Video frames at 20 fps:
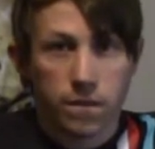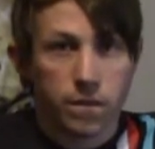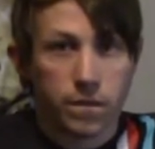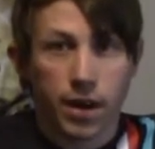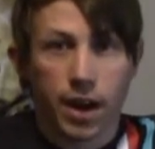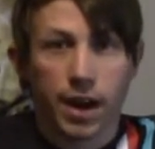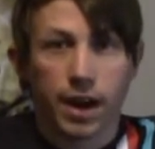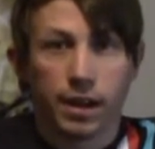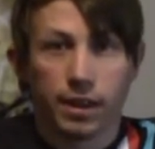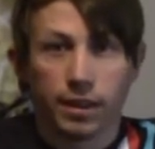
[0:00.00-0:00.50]

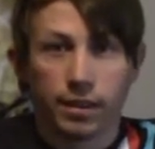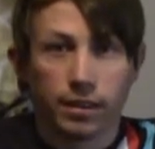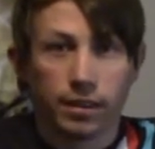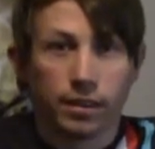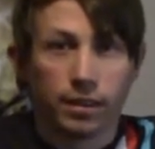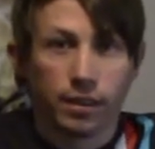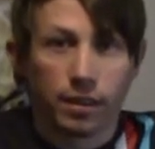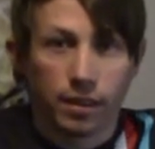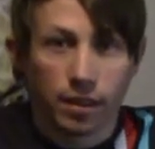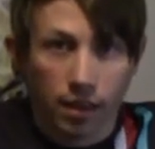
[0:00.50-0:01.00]
fight.
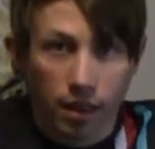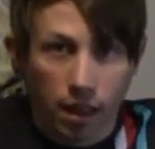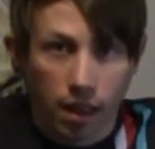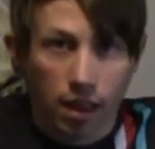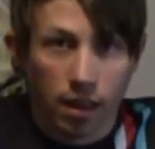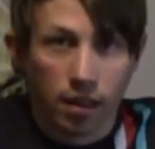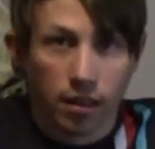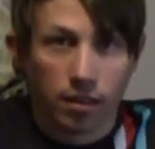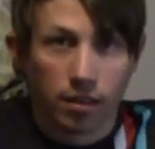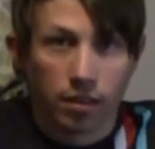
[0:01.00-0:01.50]

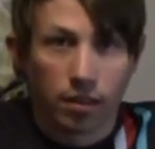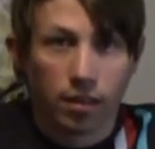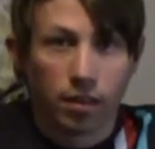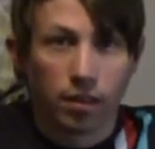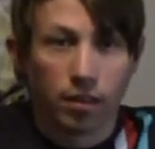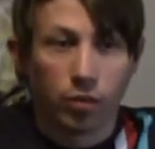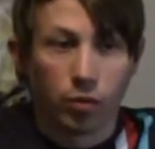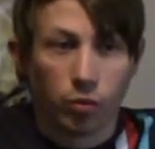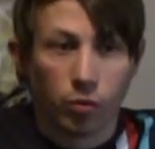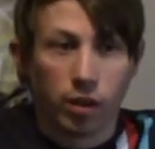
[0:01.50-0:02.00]
It's
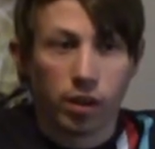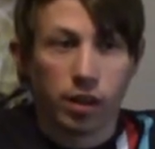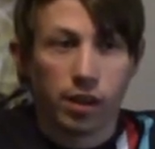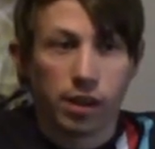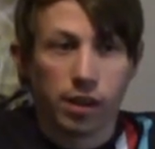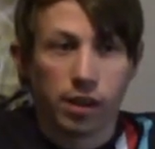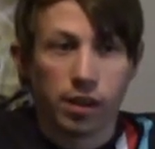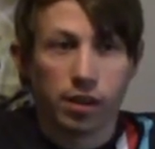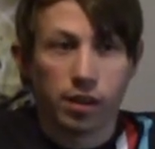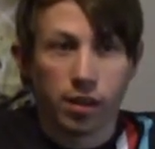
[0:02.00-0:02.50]

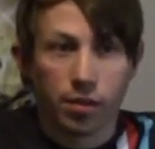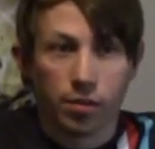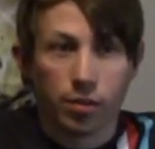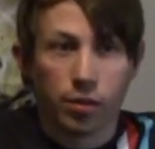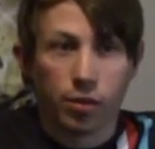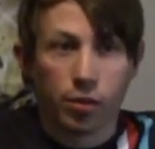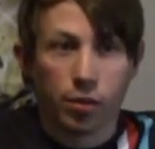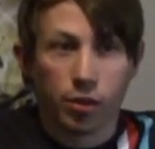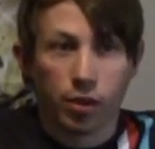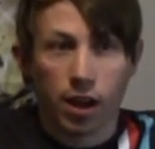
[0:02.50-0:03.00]
really
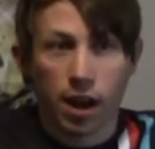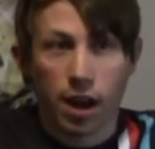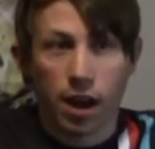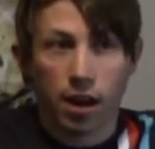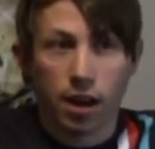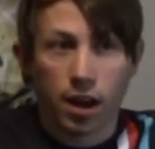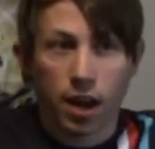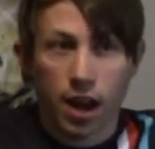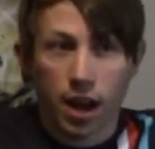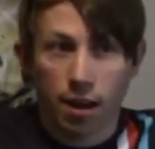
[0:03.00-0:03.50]
difficult.
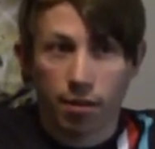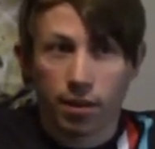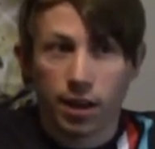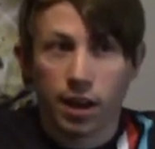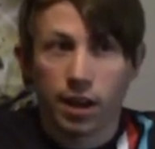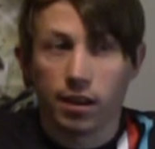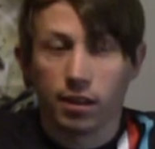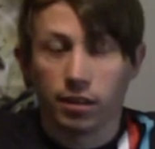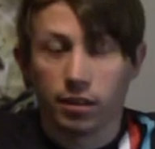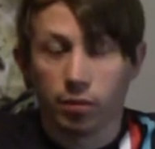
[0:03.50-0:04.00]
I have
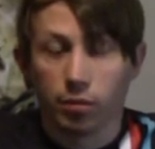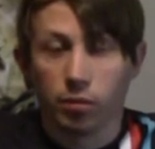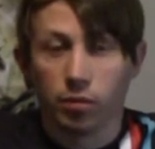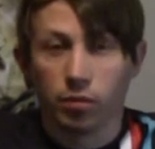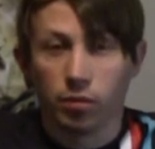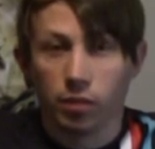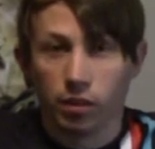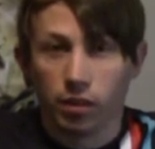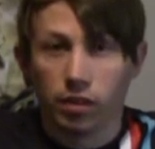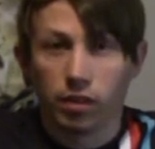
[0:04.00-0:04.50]
had some
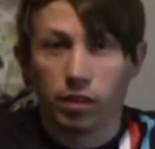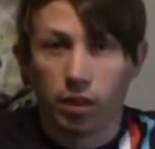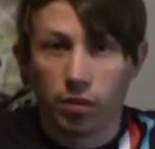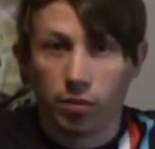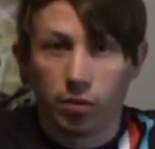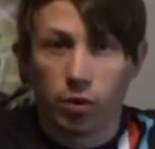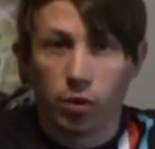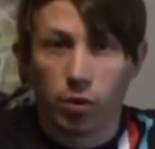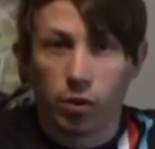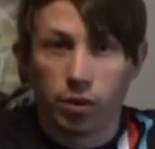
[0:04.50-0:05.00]

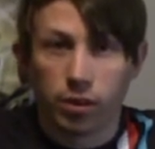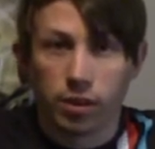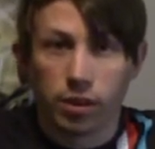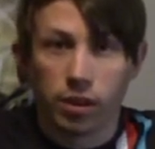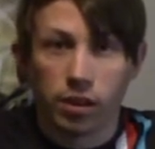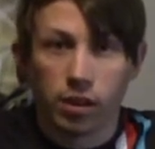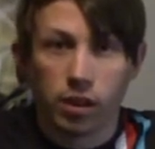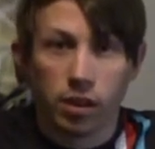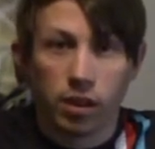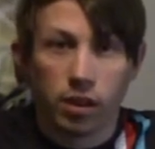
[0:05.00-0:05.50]

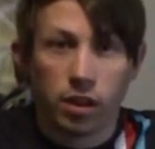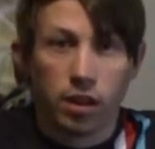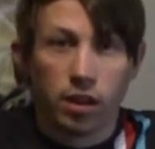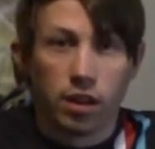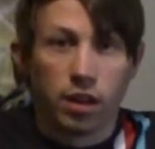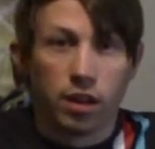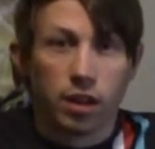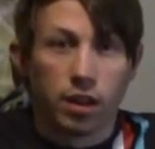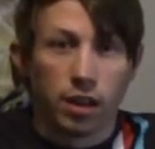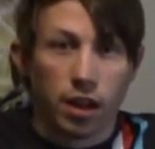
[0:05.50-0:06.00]
difficulty
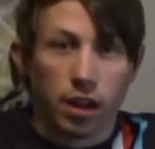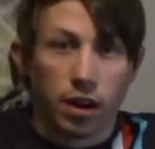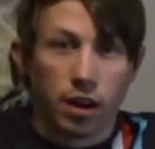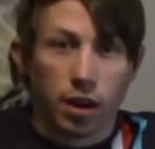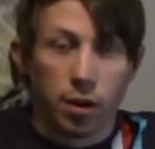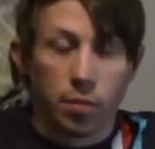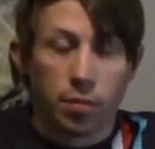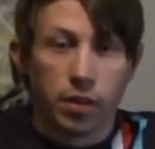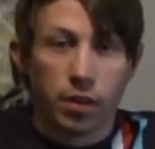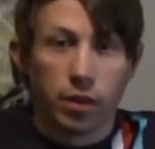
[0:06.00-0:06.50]
getting
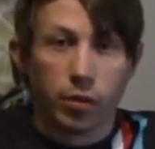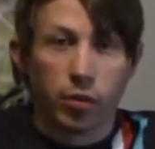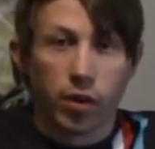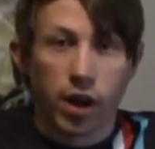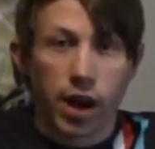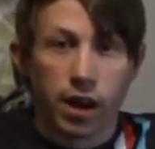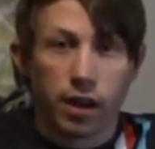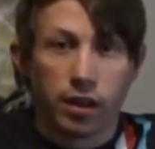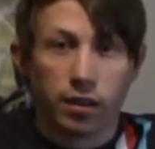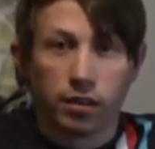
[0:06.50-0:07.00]
up in the
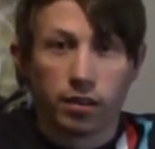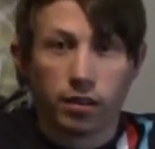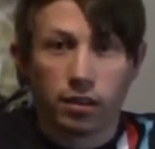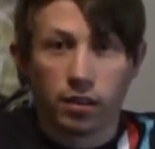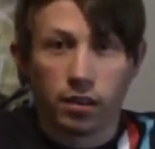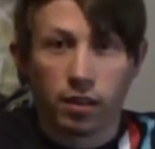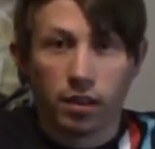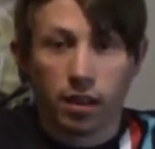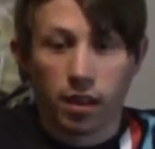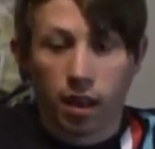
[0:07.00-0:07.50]
ranks.
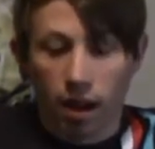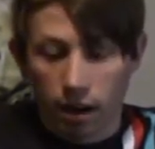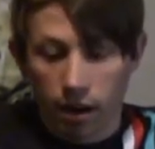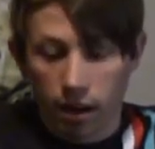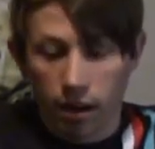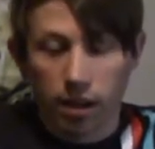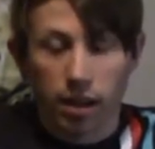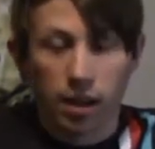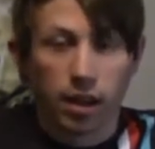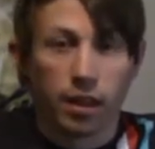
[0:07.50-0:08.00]
That
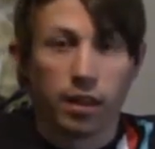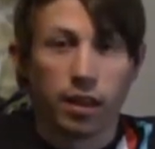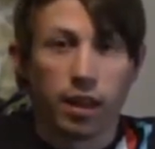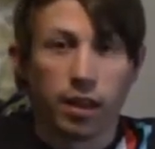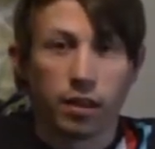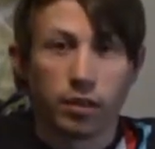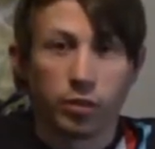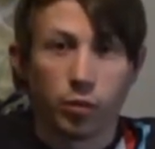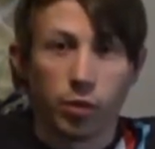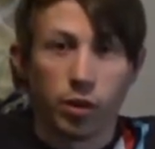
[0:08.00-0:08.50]
again,
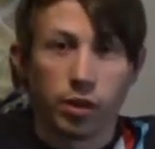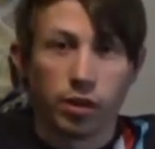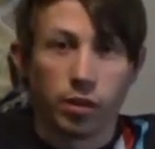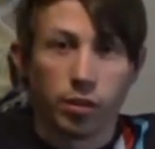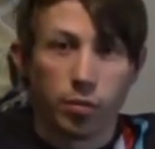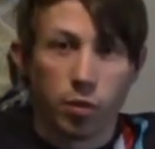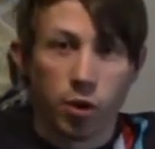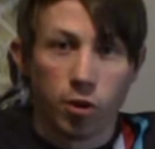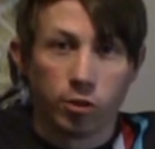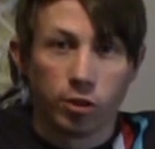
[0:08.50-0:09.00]
that's where the
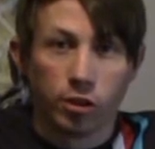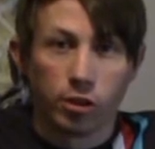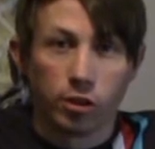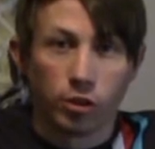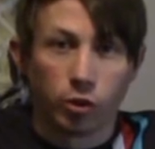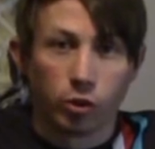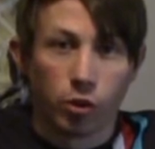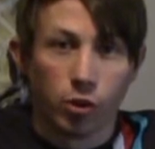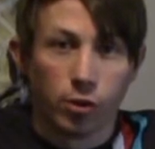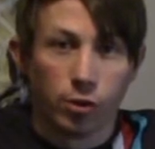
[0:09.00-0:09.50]
motion
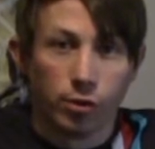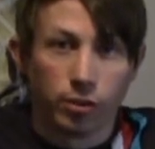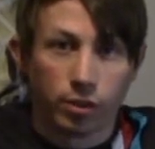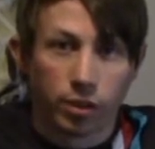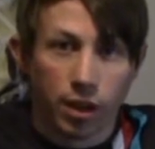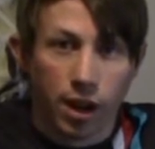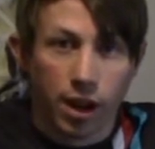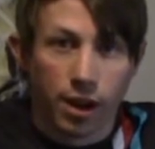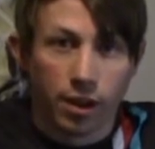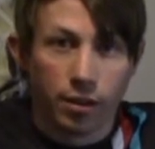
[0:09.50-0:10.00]
controls
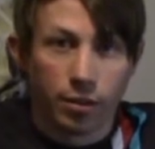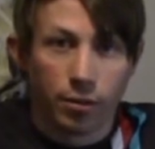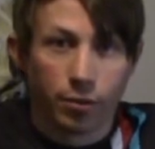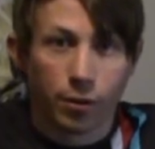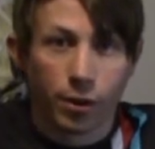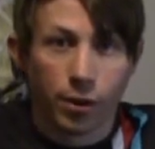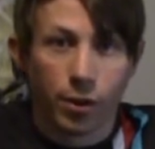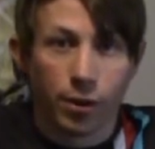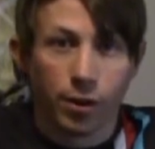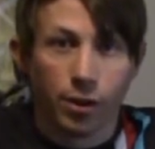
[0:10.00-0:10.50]
kind of
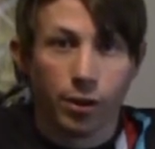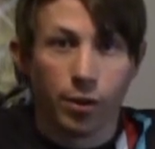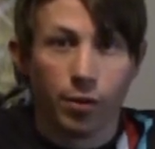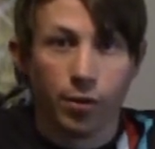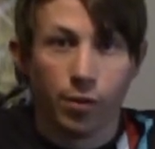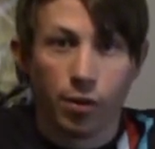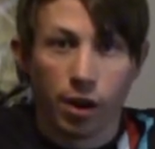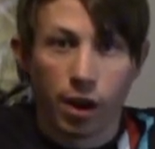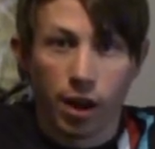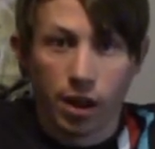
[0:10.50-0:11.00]
hurt you,
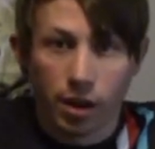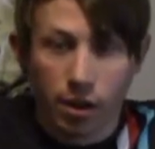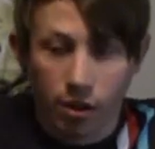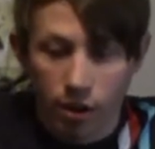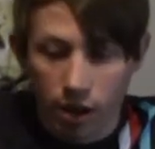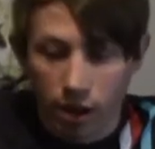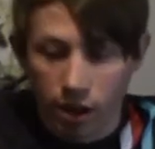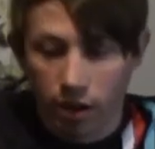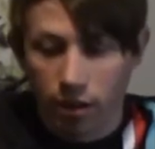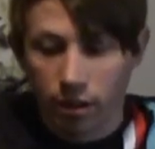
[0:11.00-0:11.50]
and you
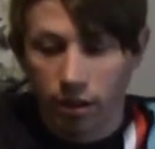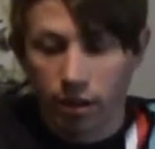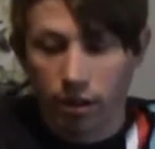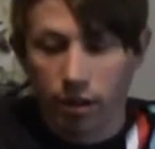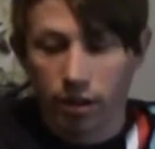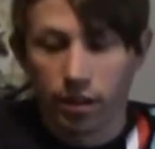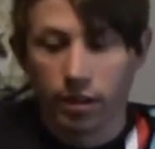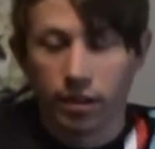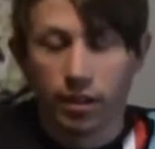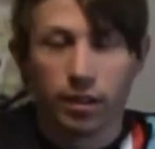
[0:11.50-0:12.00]
need
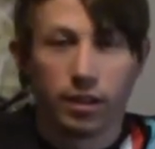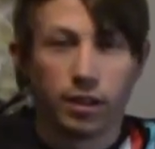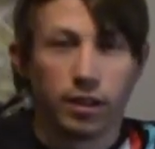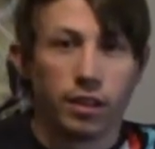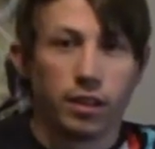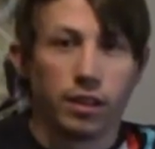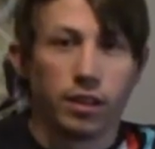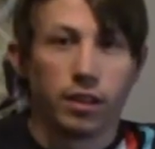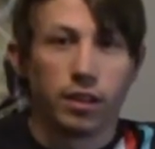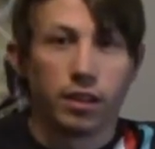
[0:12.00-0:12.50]
to,
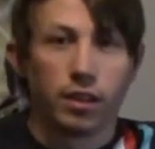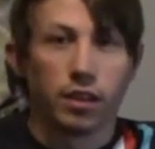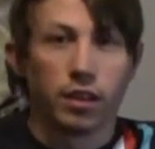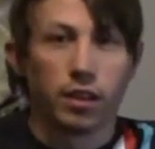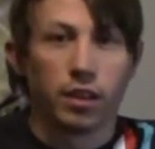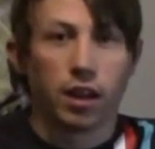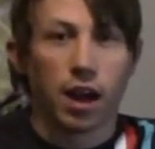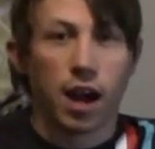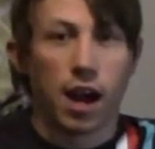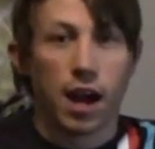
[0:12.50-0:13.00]

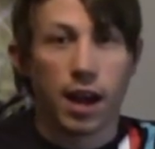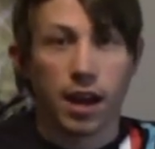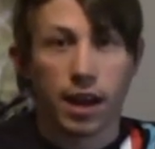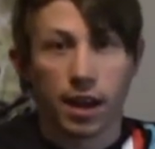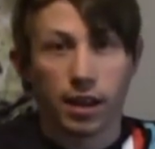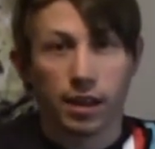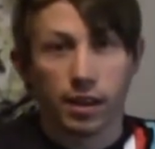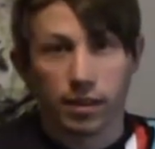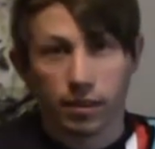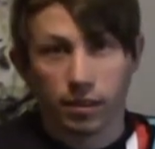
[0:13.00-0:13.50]
I
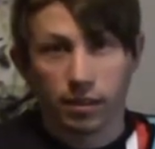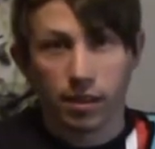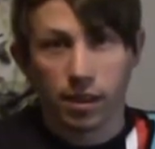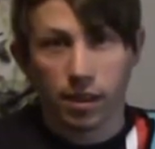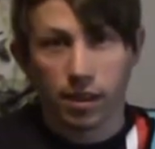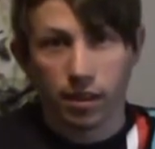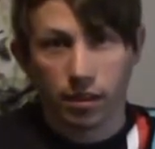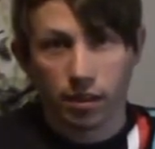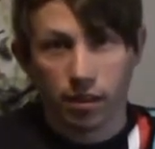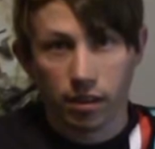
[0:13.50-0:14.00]
at least
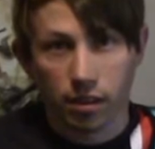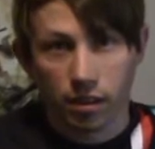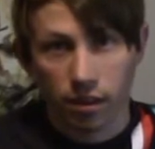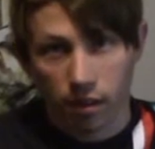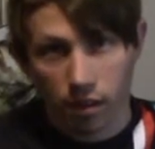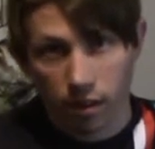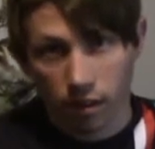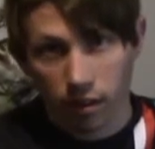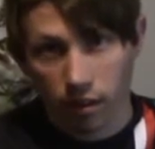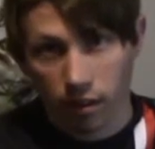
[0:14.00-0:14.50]
need
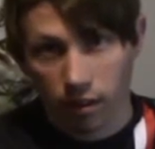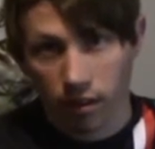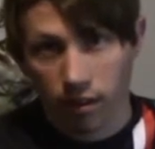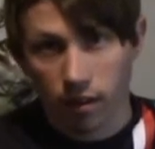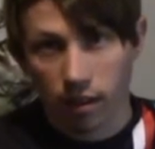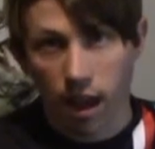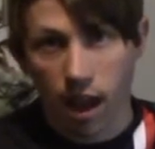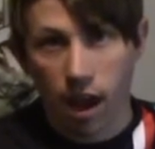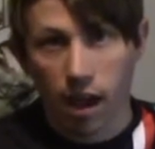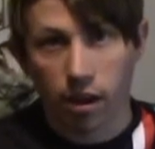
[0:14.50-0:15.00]
the
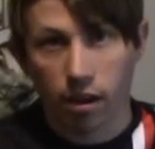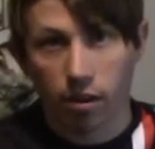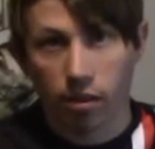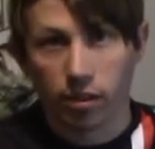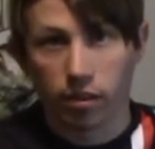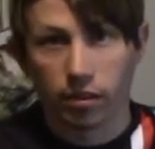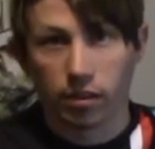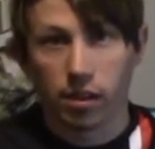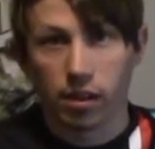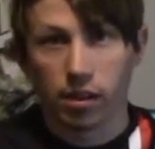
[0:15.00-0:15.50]

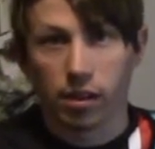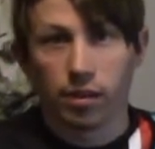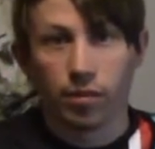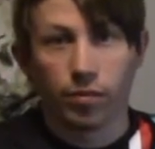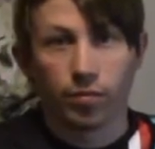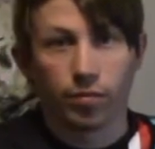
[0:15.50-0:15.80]
accuracy